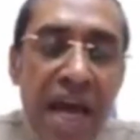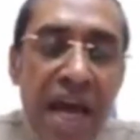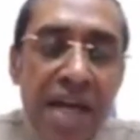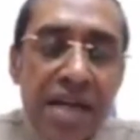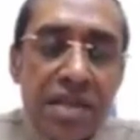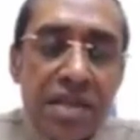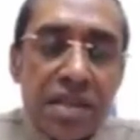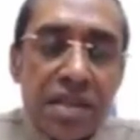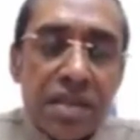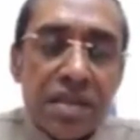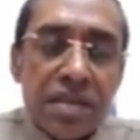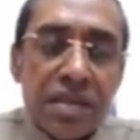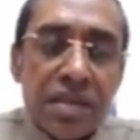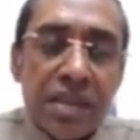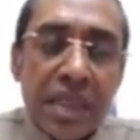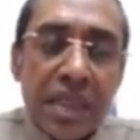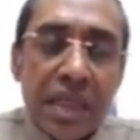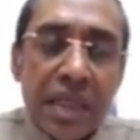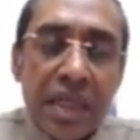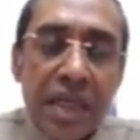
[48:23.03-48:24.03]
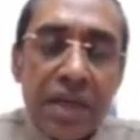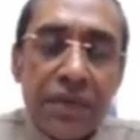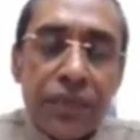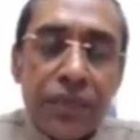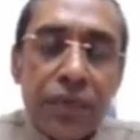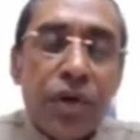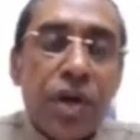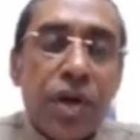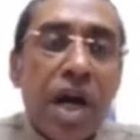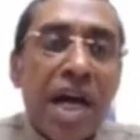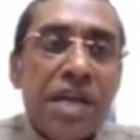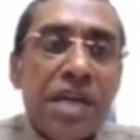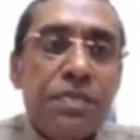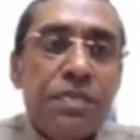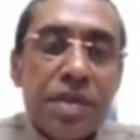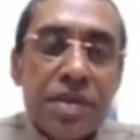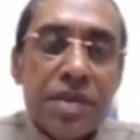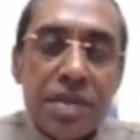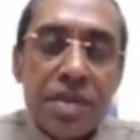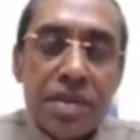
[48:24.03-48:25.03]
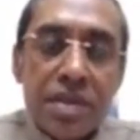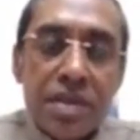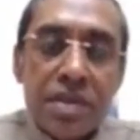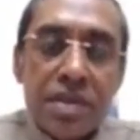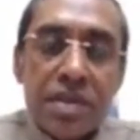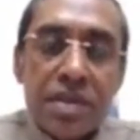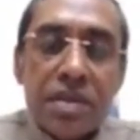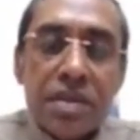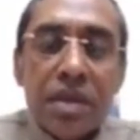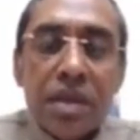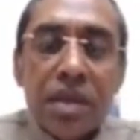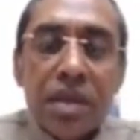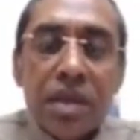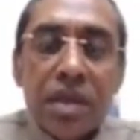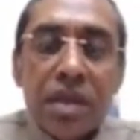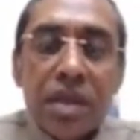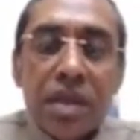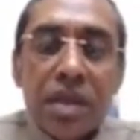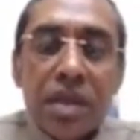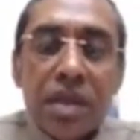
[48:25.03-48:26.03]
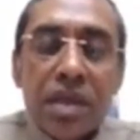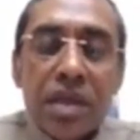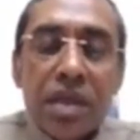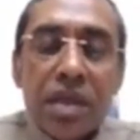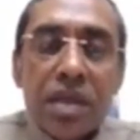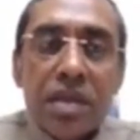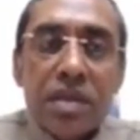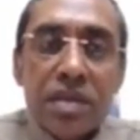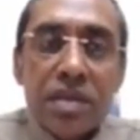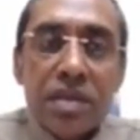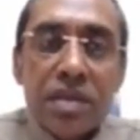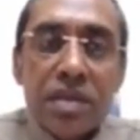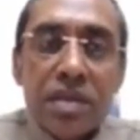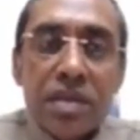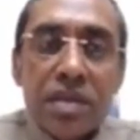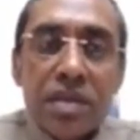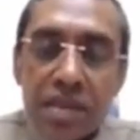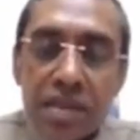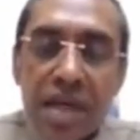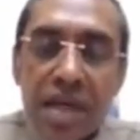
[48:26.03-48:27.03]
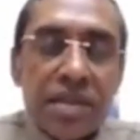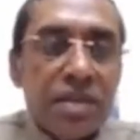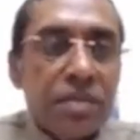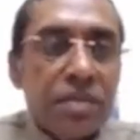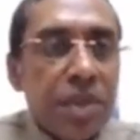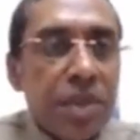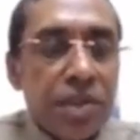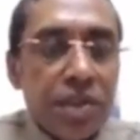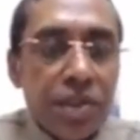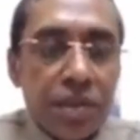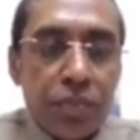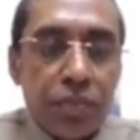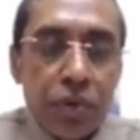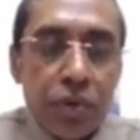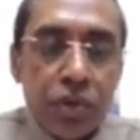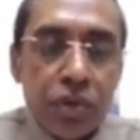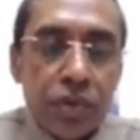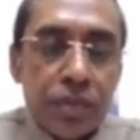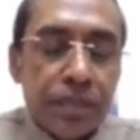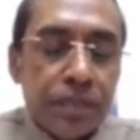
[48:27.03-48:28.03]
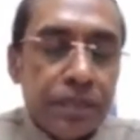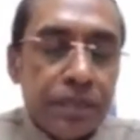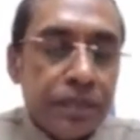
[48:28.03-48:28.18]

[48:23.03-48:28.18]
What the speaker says: and CLA for IPCC's sixth assessment report.